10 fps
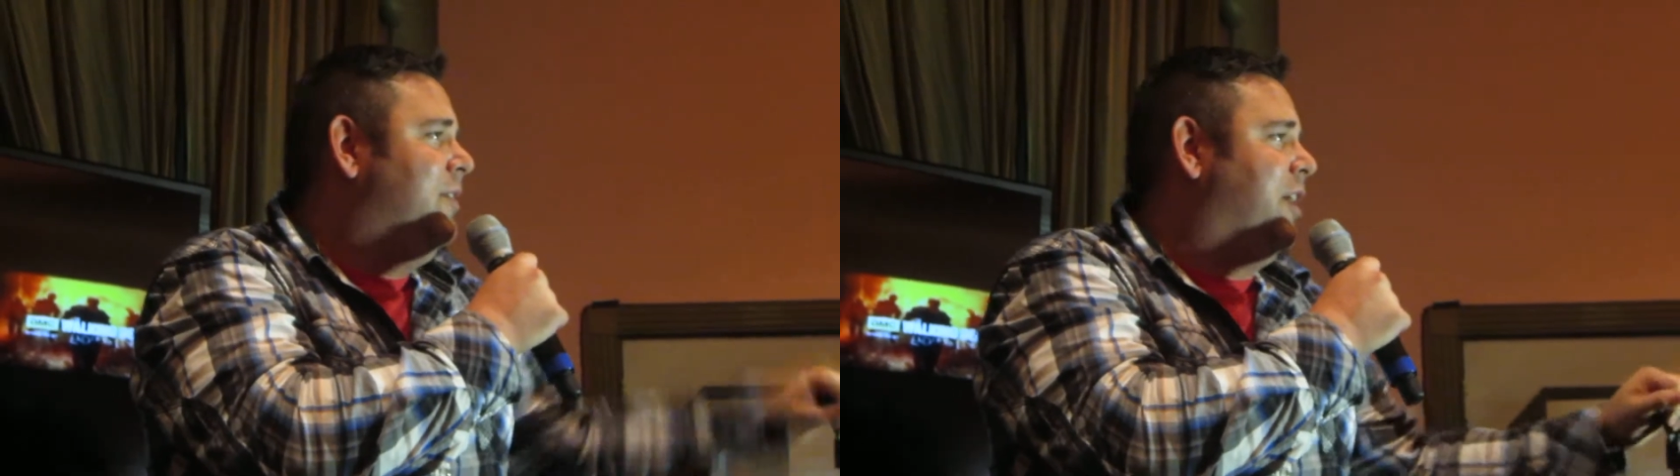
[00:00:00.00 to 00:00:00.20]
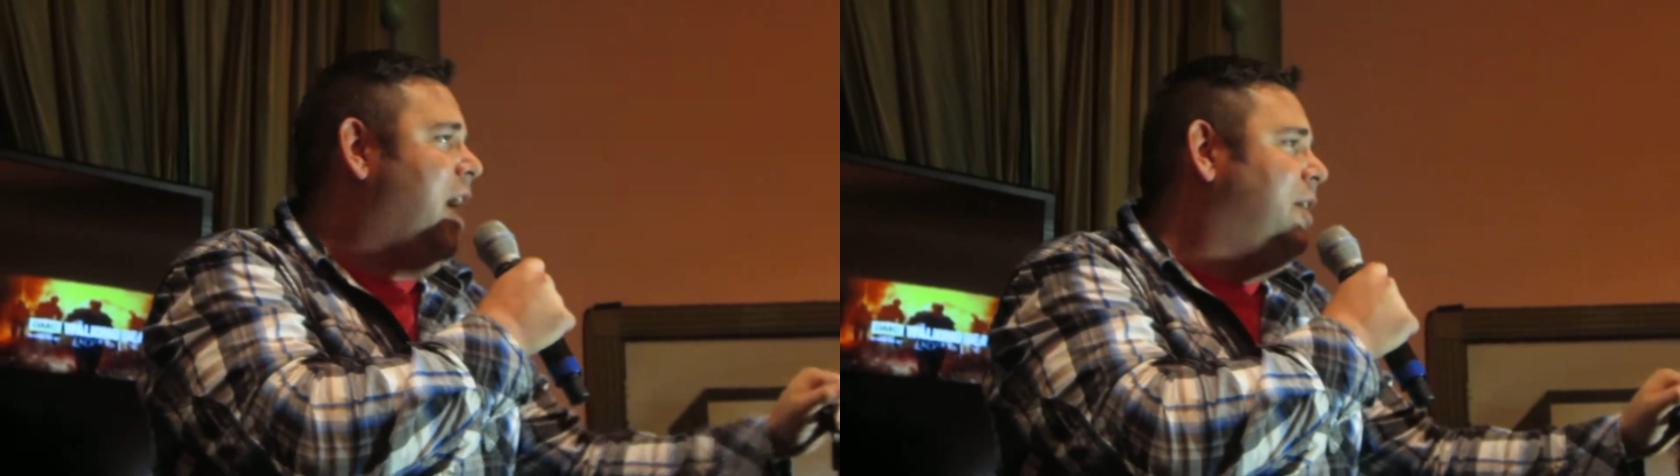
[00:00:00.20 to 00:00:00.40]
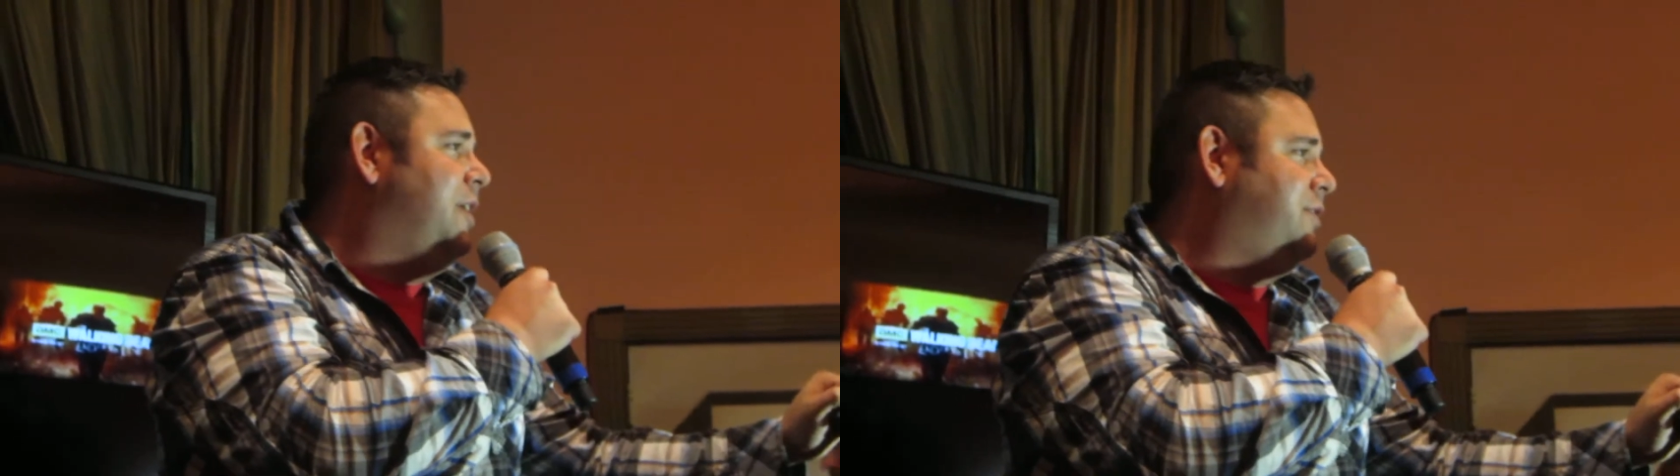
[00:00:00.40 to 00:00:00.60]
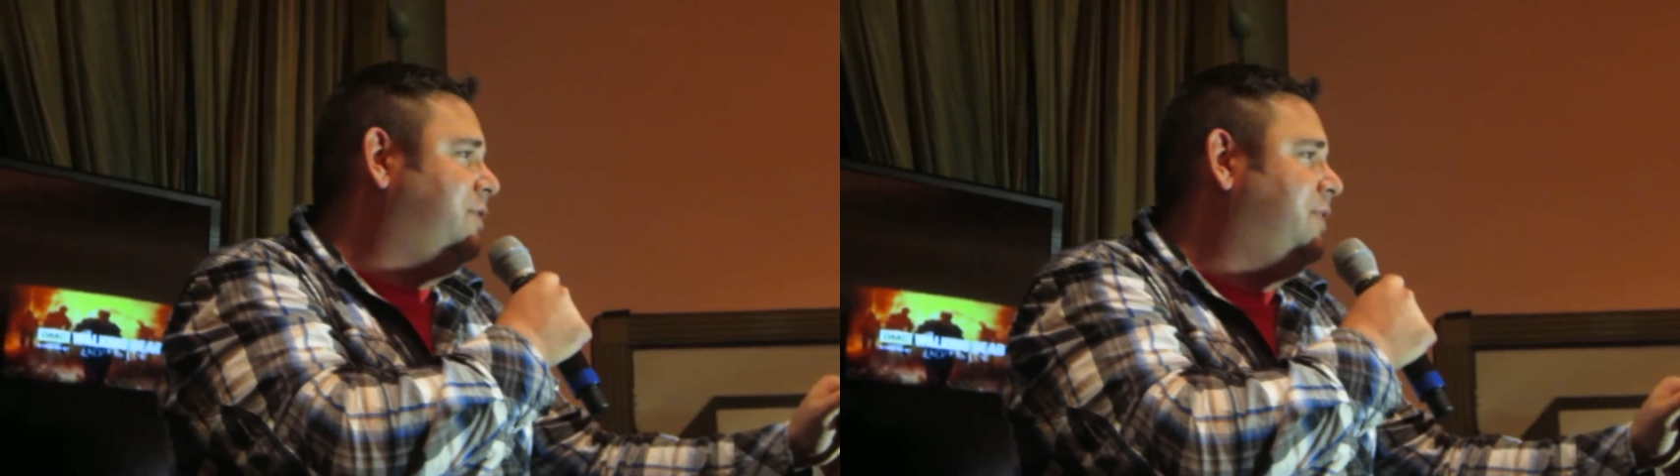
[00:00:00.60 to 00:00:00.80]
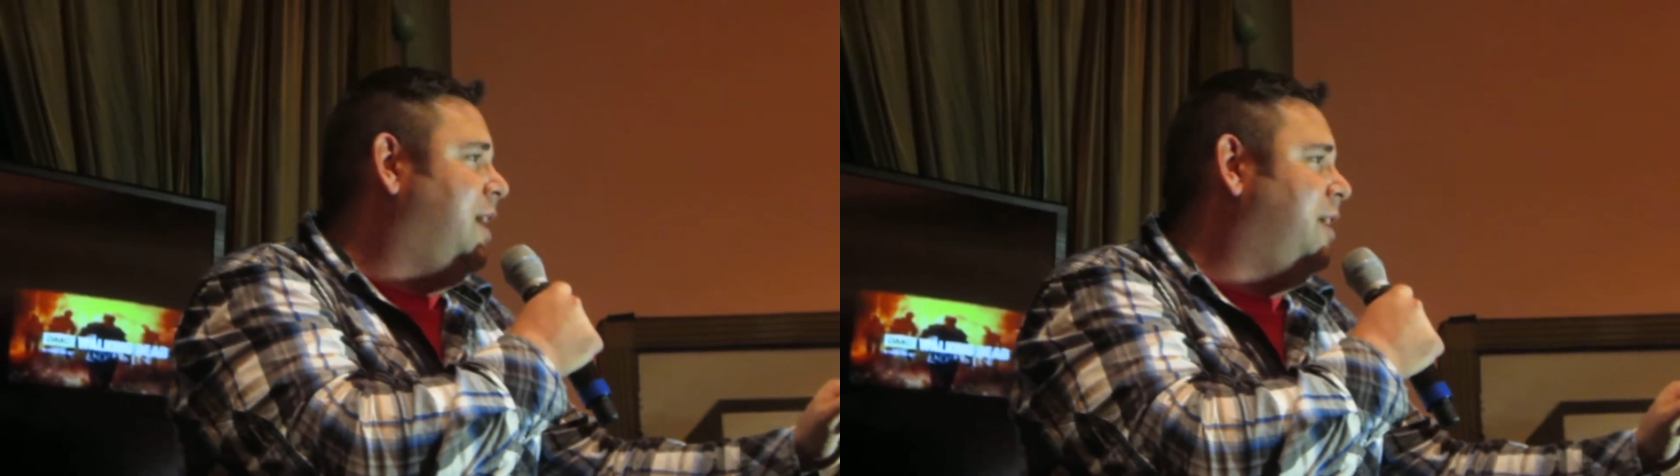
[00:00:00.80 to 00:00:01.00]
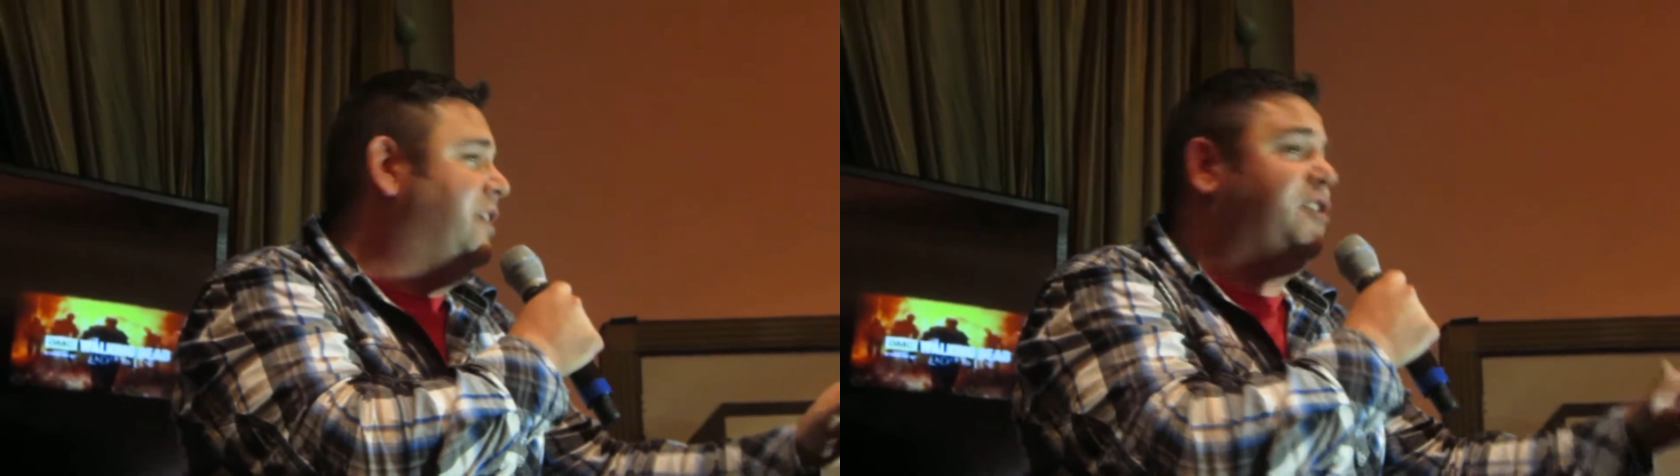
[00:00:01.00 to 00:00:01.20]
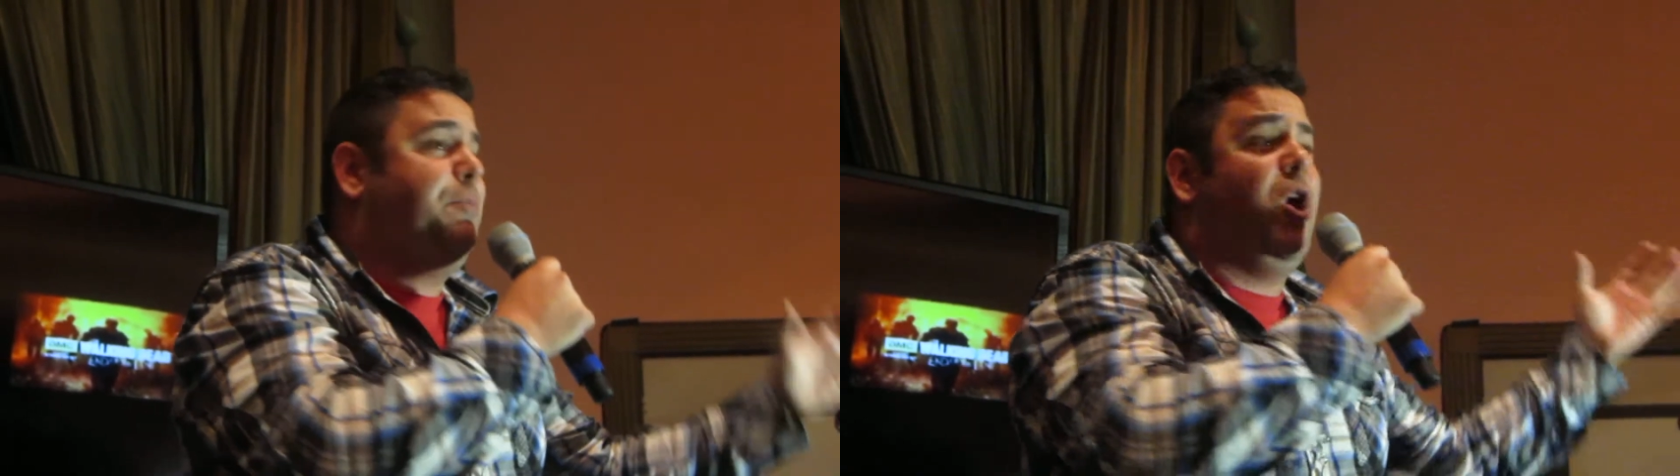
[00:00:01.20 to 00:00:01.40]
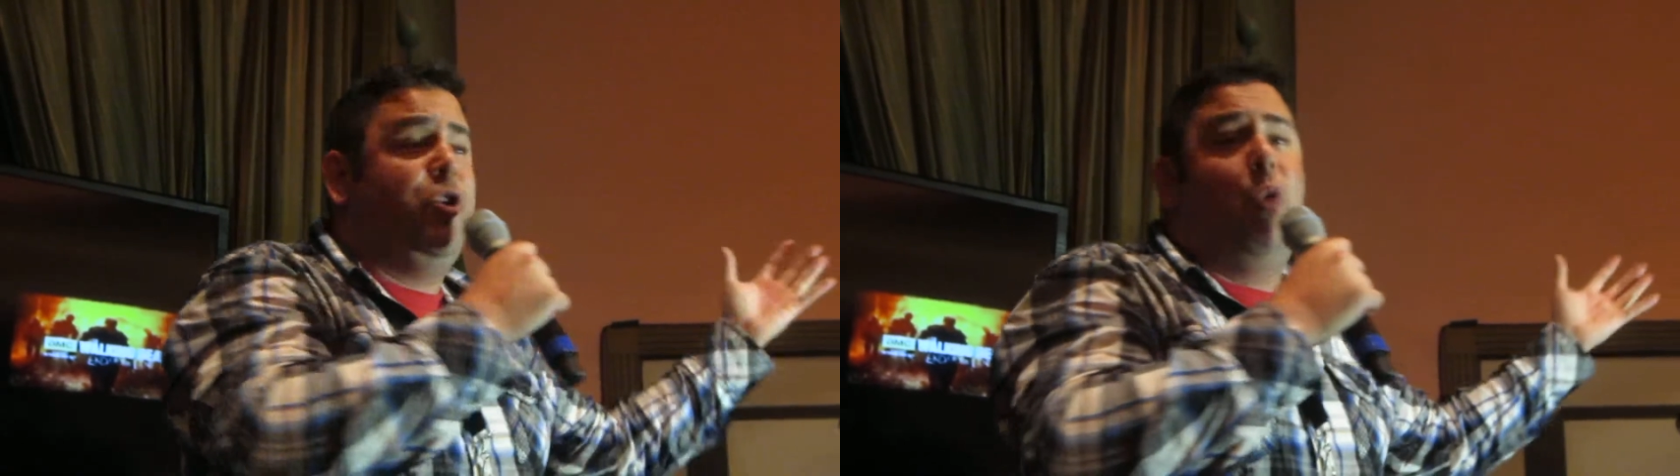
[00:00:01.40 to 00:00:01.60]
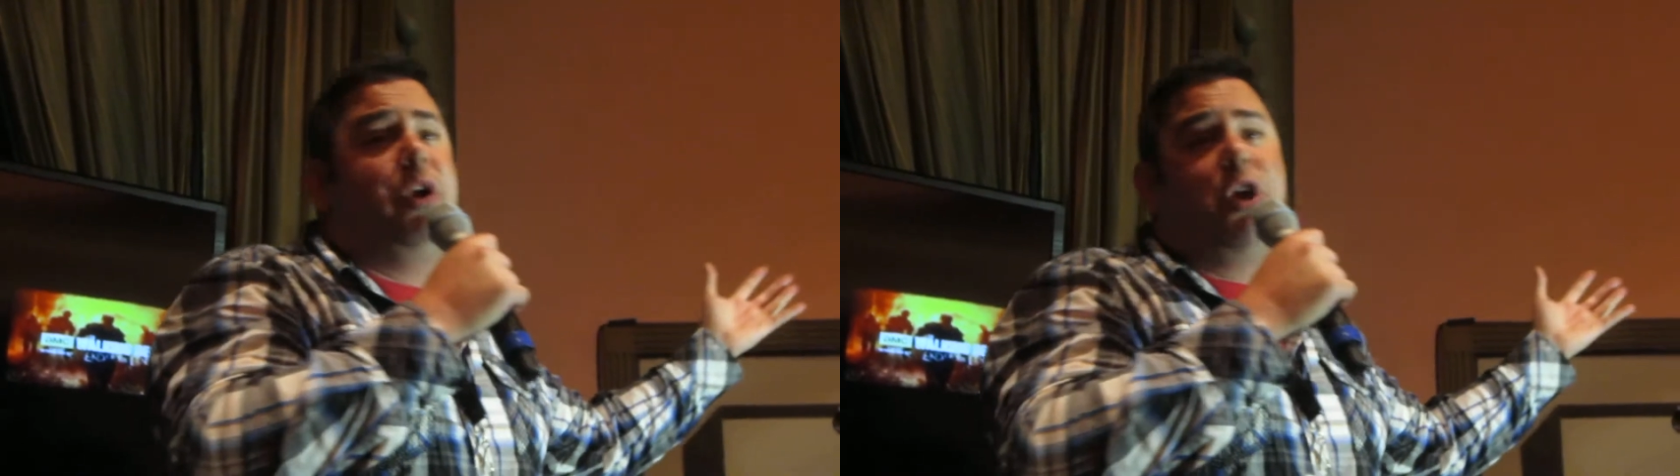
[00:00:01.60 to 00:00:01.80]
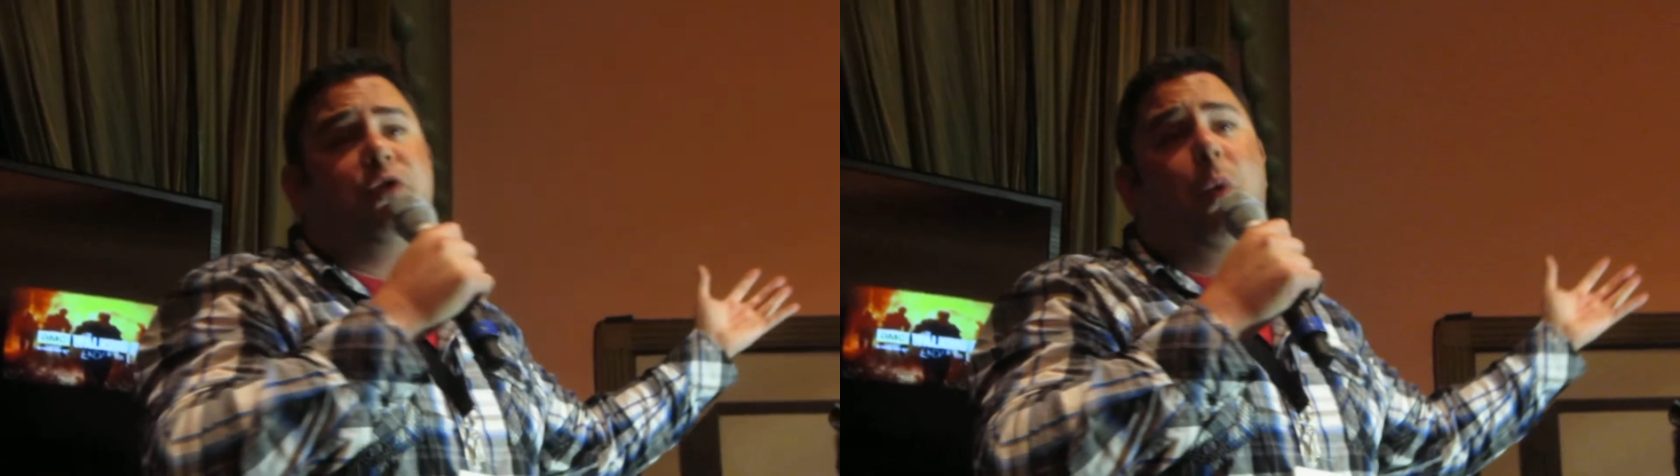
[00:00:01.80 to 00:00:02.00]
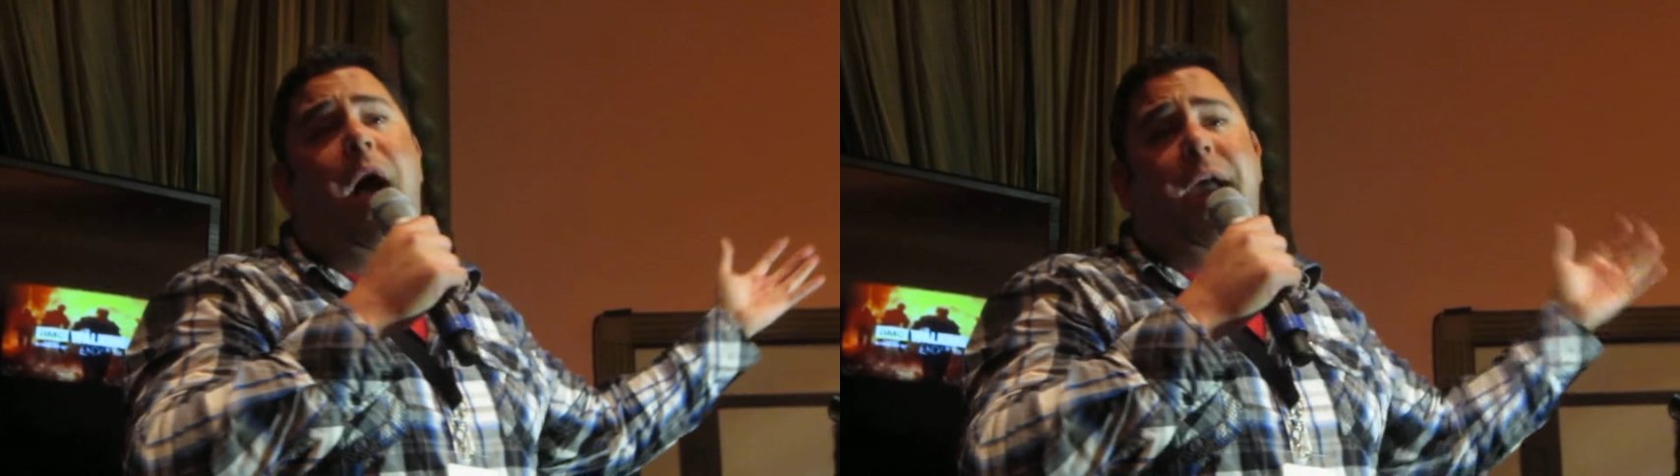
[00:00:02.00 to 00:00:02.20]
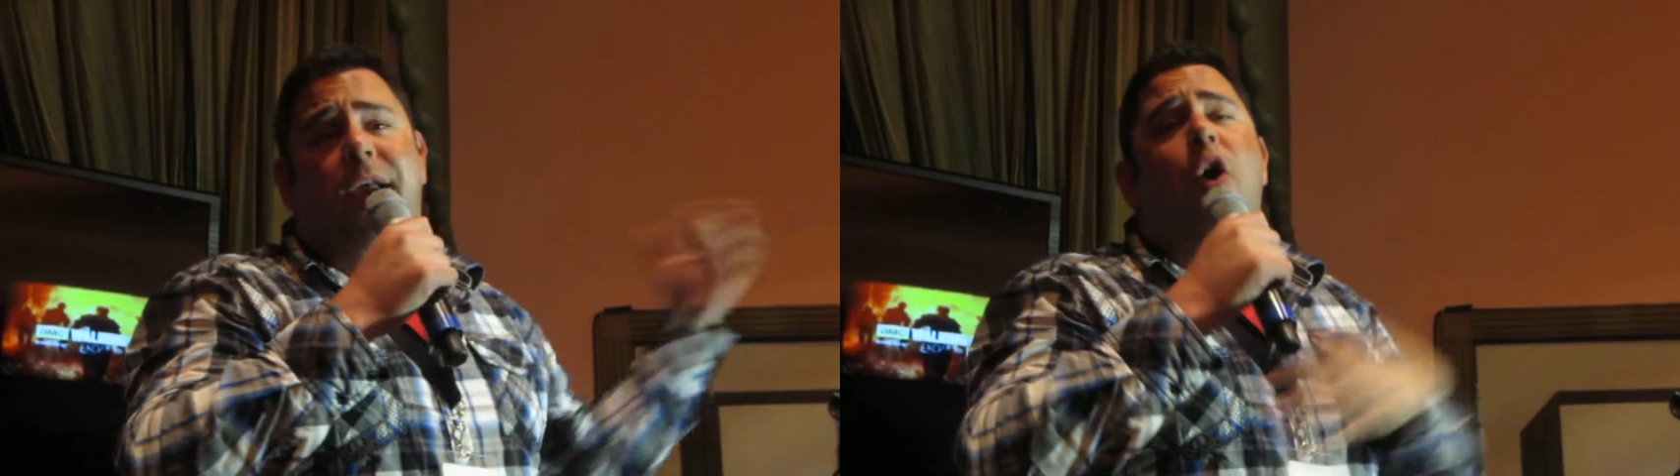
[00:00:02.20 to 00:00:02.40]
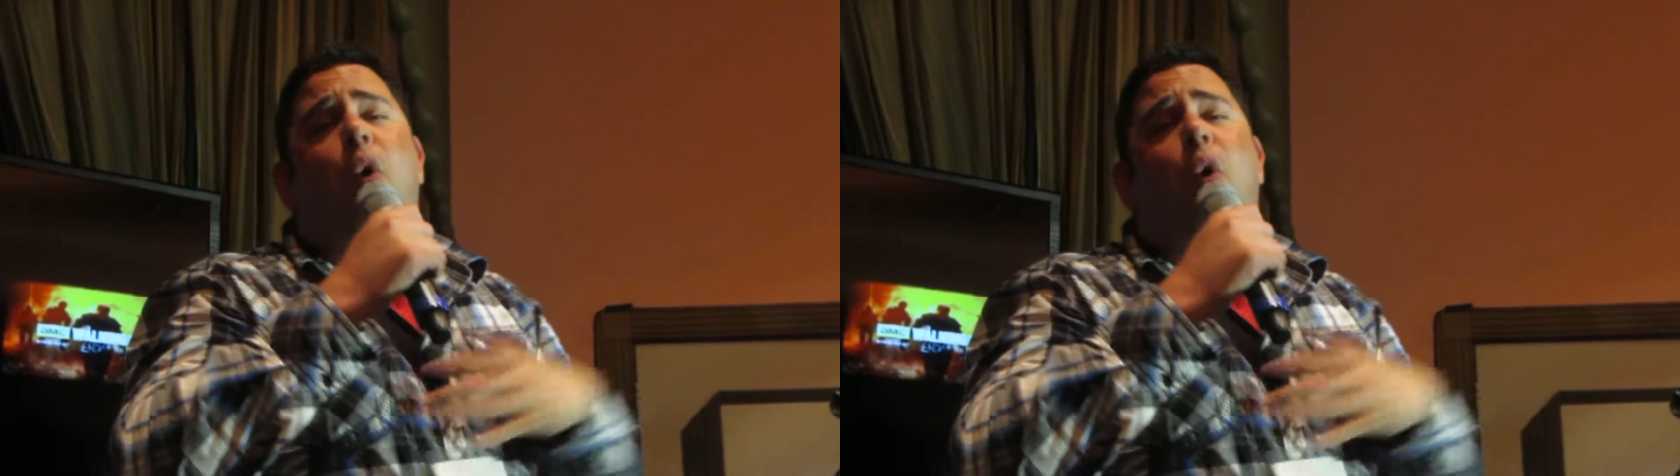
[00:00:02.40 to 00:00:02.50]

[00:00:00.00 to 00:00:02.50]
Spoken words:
The colonists disappeared. No one knows why.